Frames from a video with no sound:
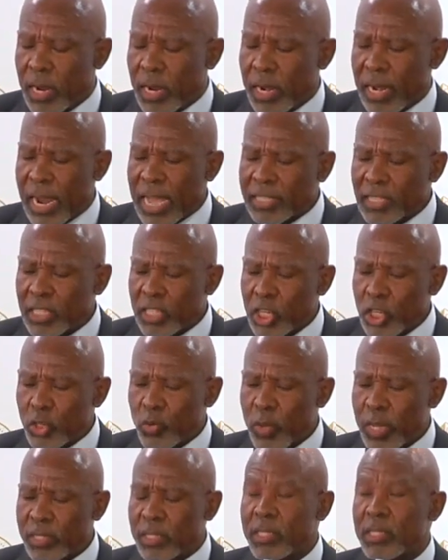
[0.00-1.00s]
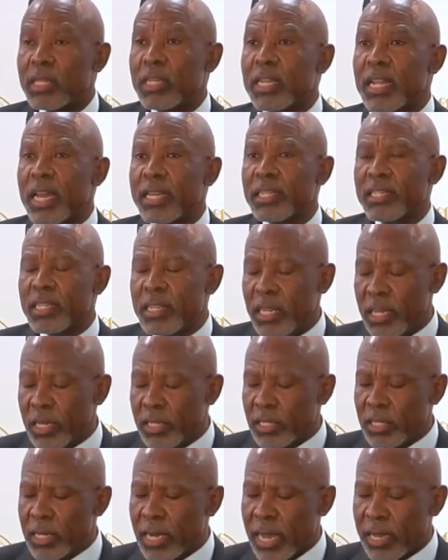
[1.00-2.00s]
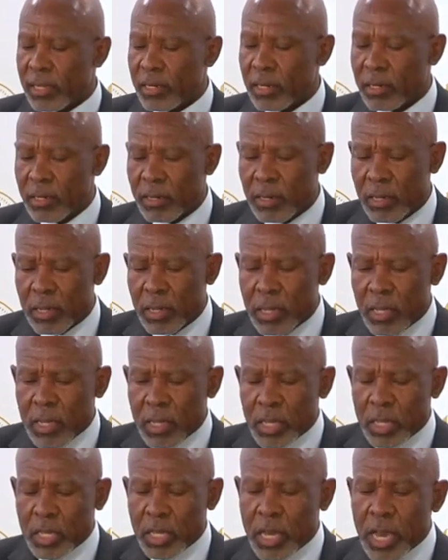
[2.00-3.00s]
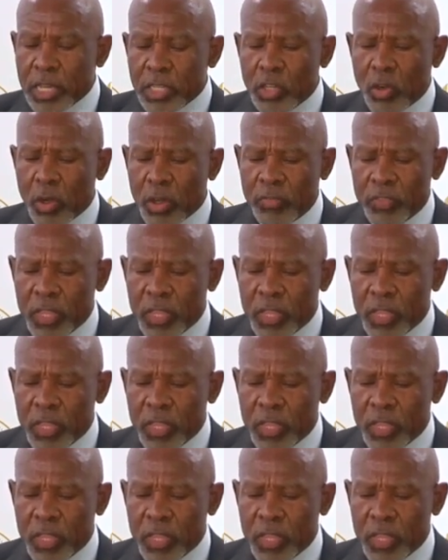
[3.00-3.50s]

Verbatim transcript: last issuance in 1989. Each of